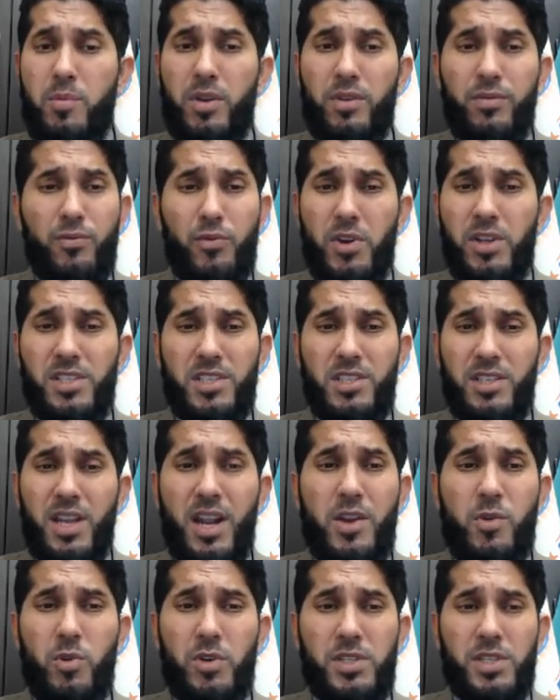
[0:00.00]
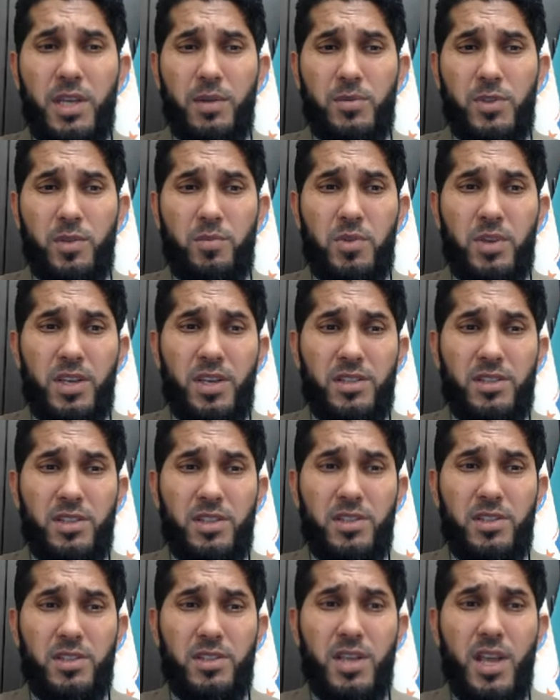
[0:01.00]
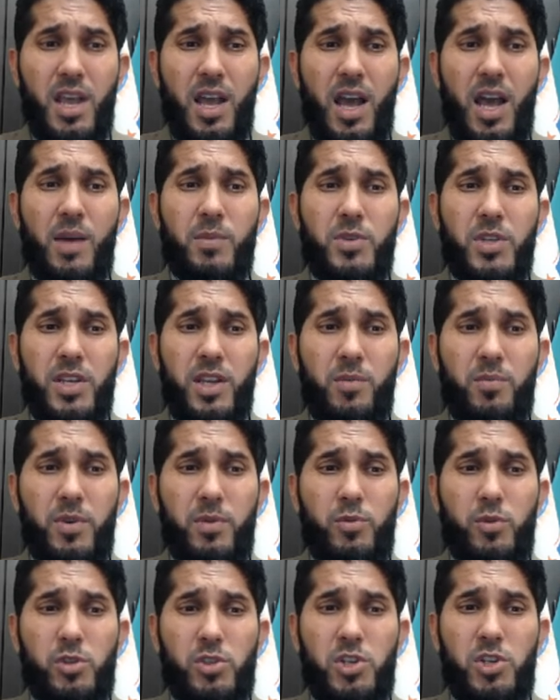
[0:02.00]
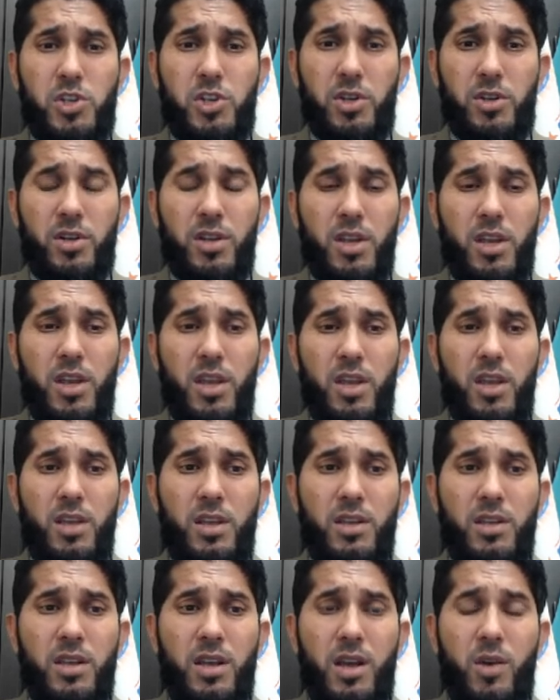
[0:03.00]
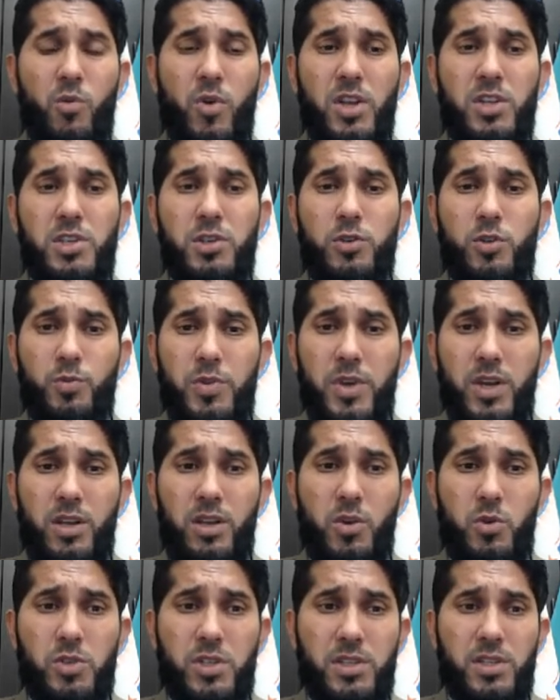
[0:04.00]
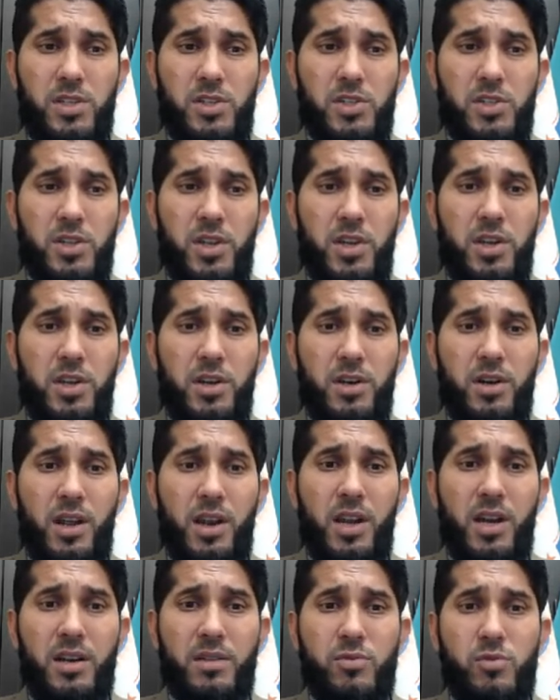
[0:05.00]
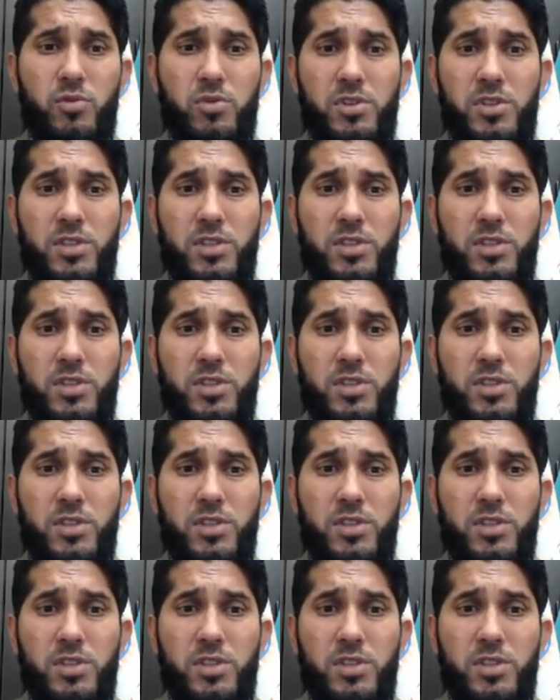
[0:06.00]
friends is not your subject because this is object of preposition. I want you to pay close attention here. A lot of students